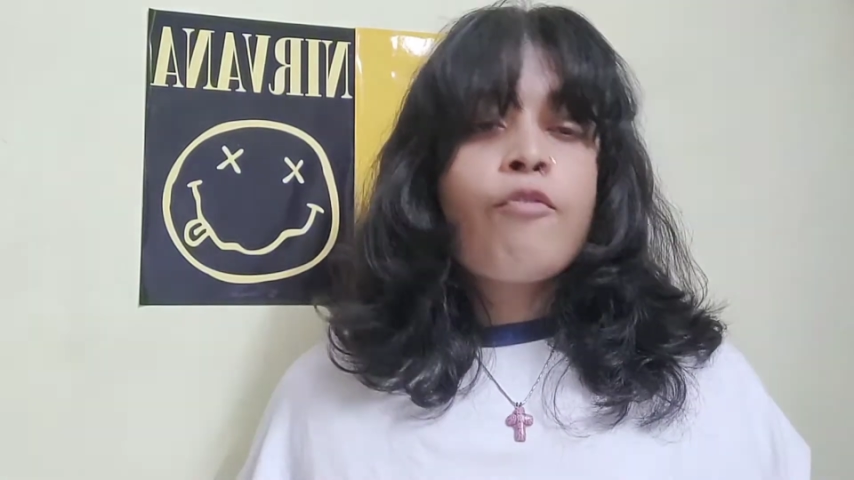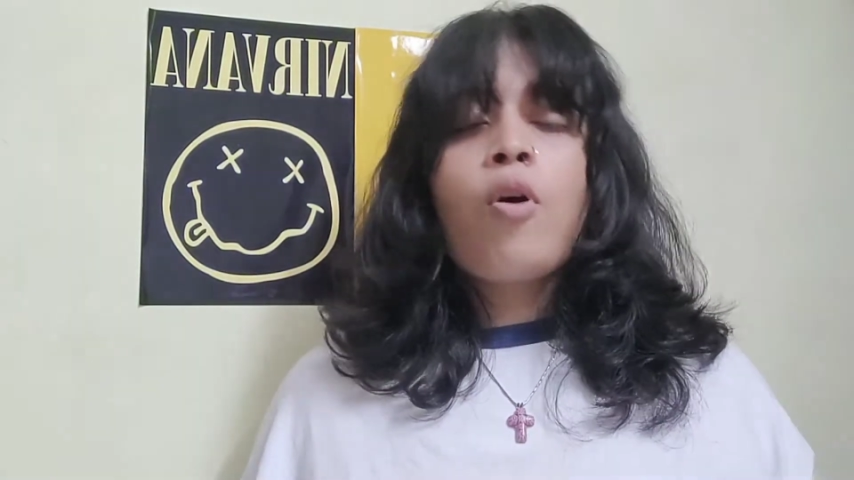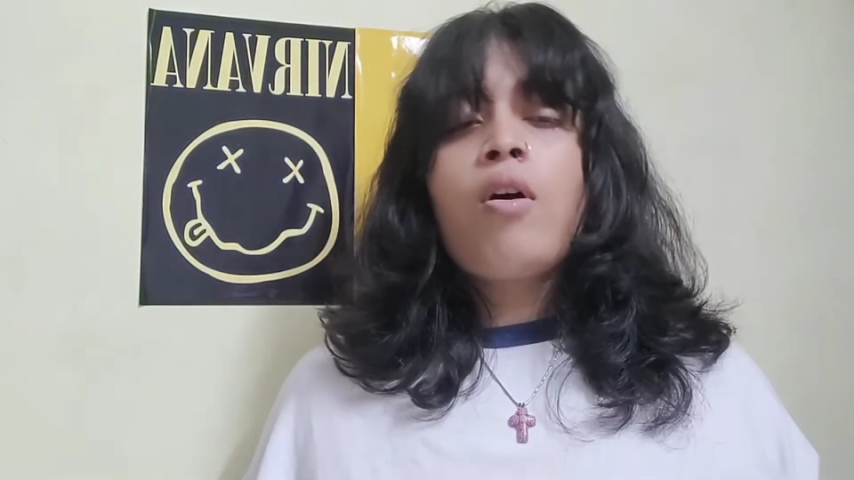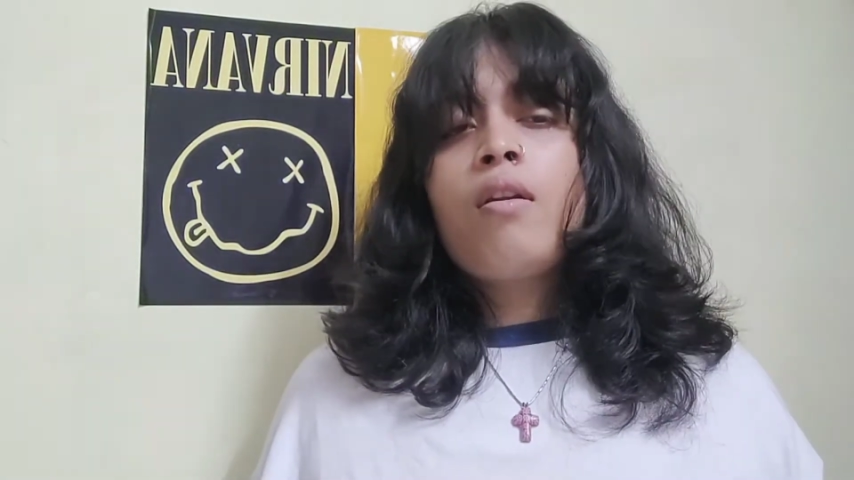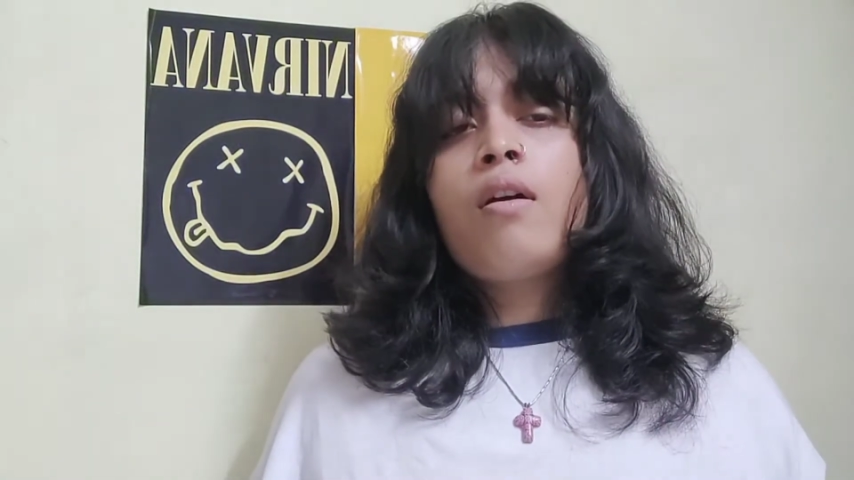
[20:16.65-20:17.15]

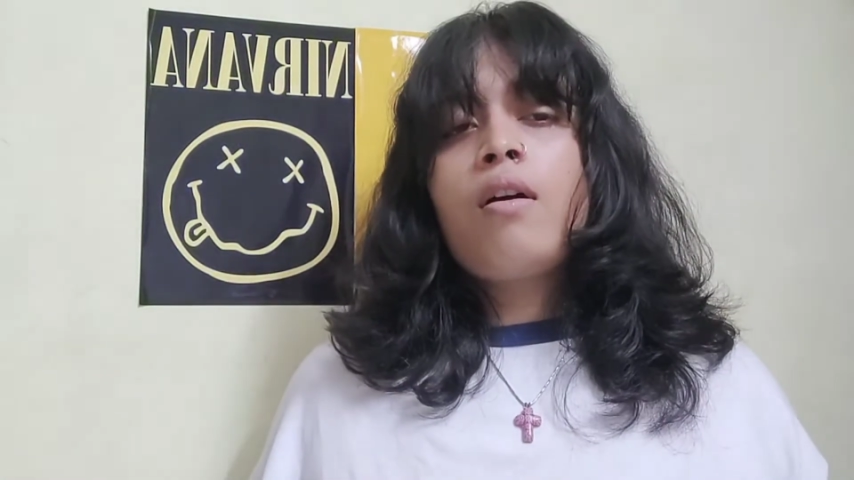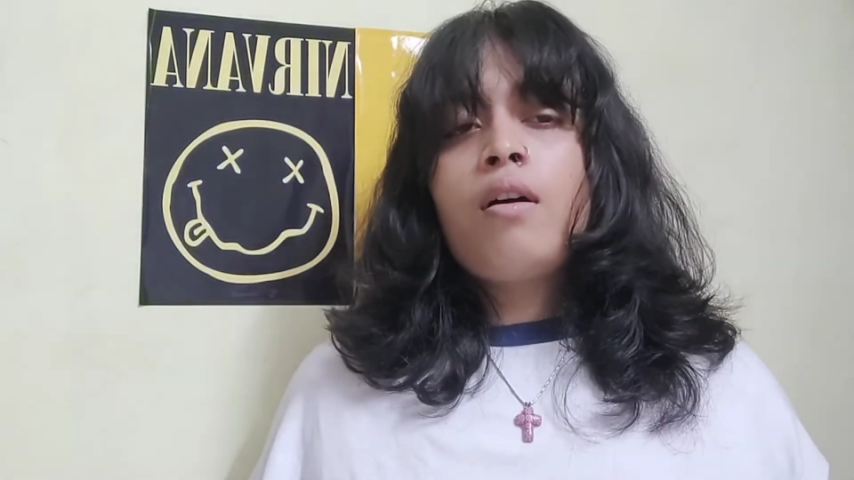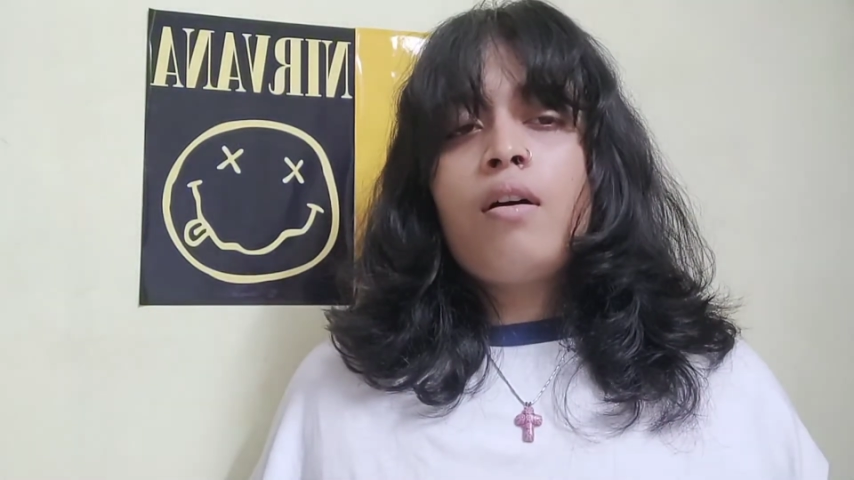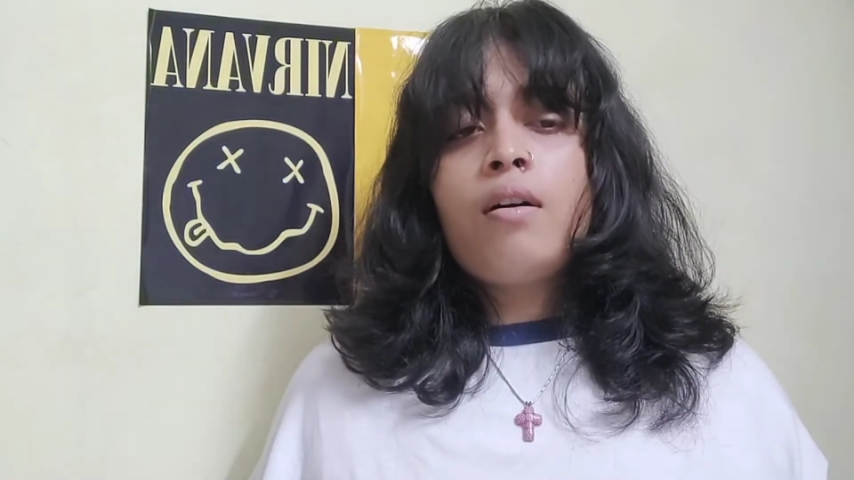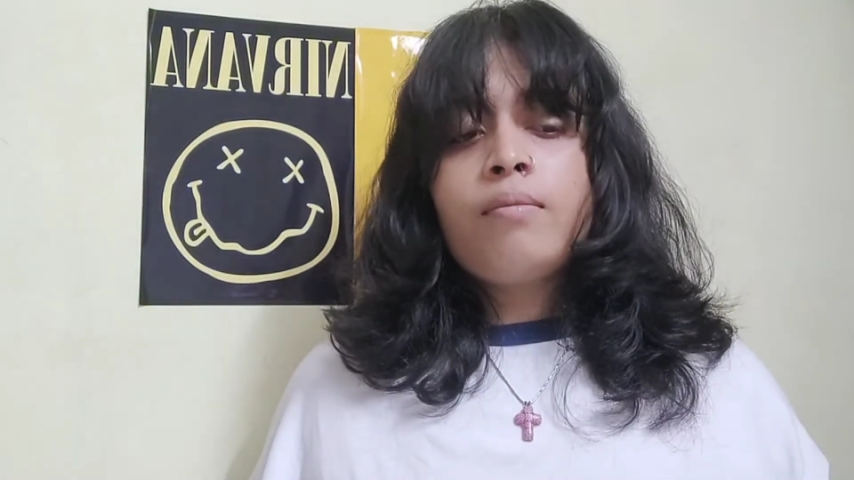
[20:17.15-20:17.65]

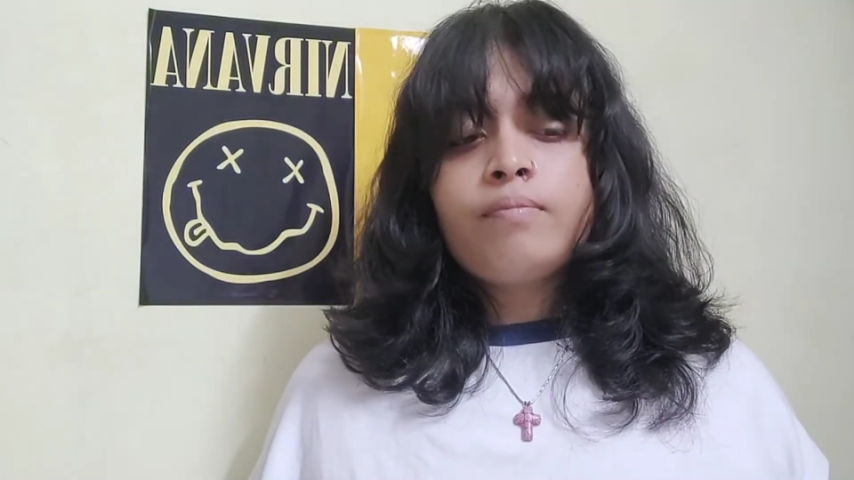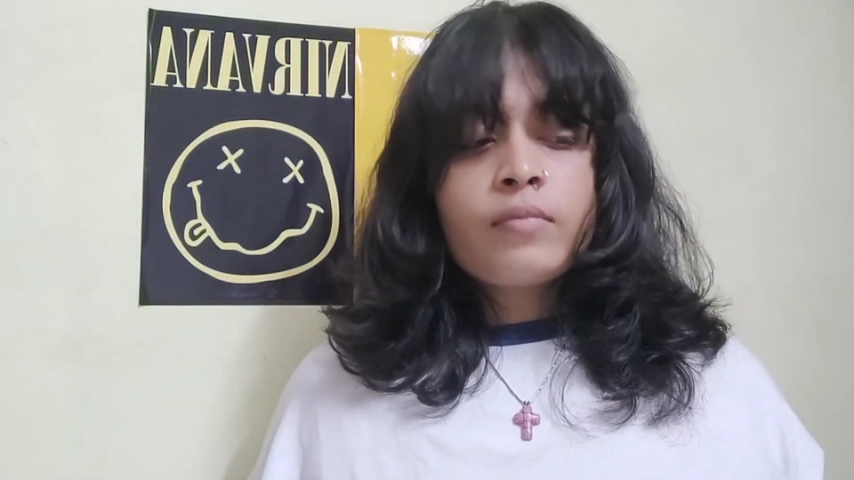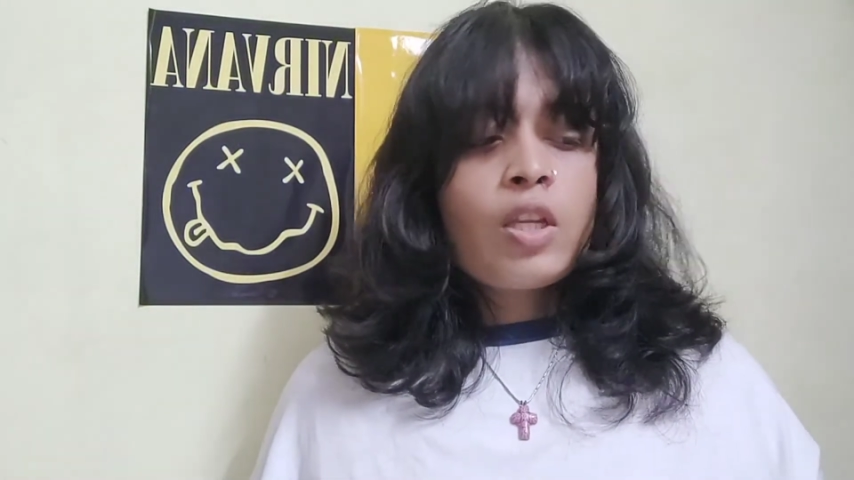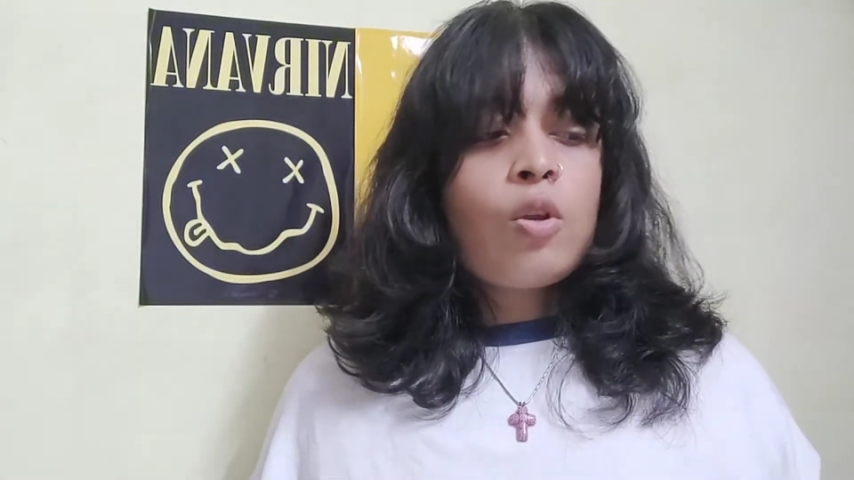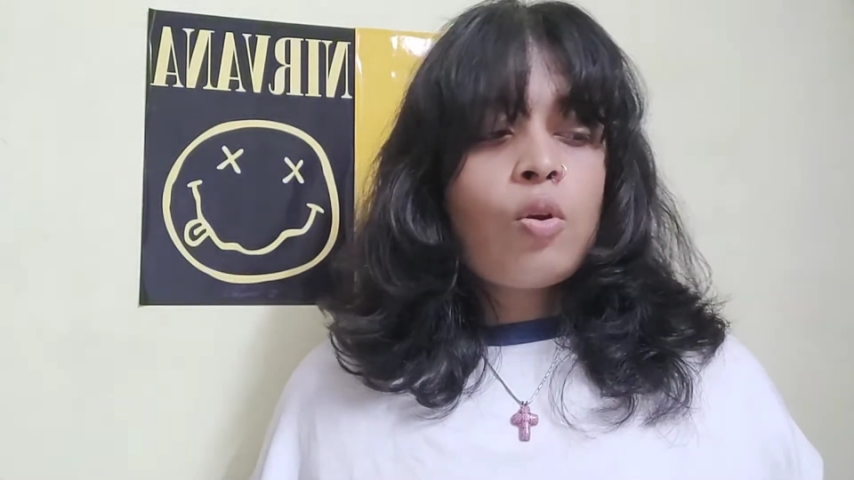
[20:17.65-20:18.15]
for
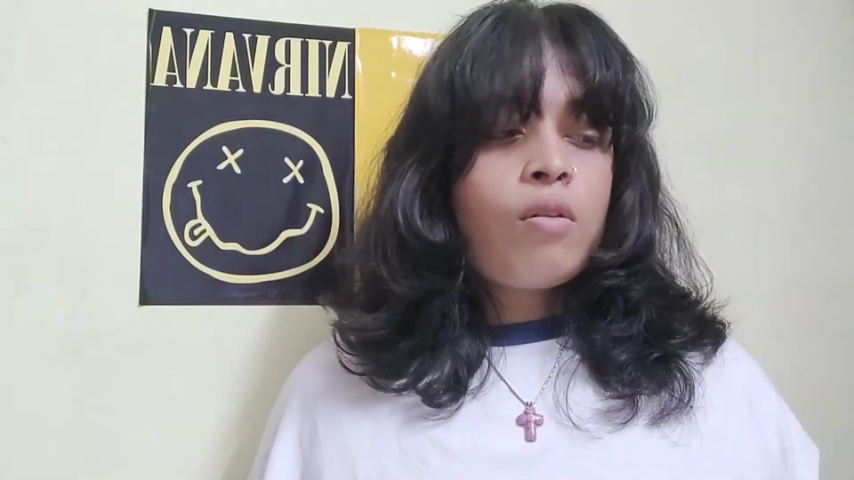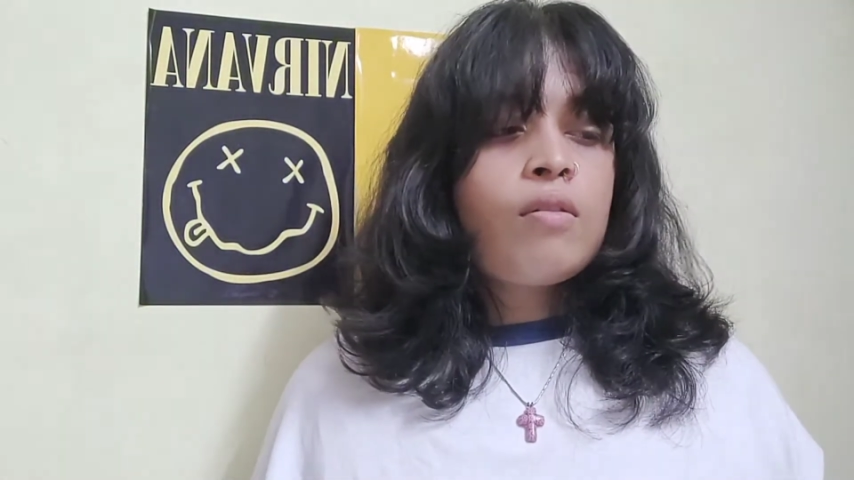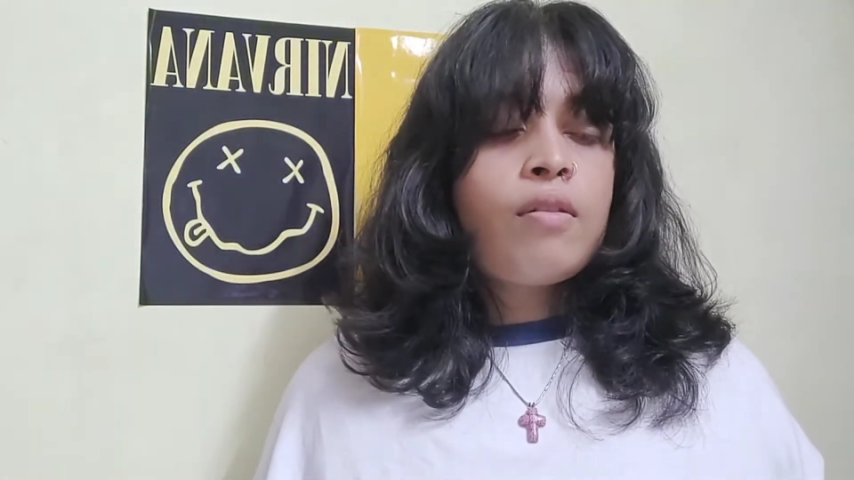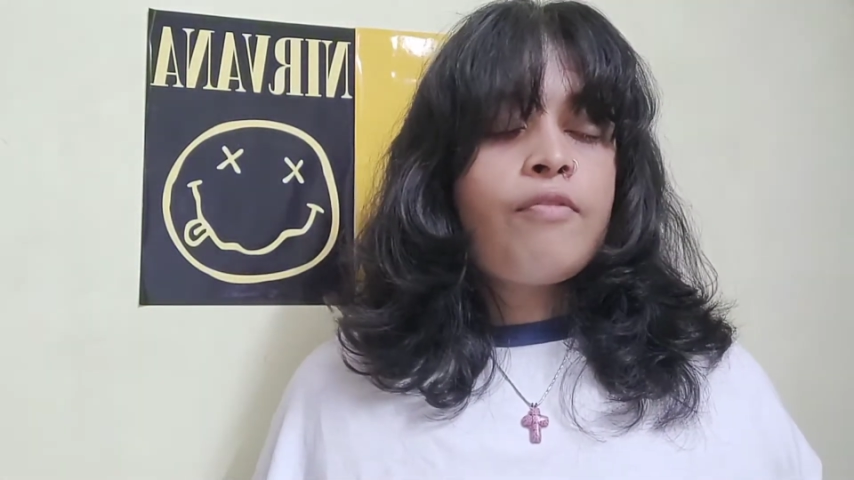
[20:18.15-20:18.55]
you know,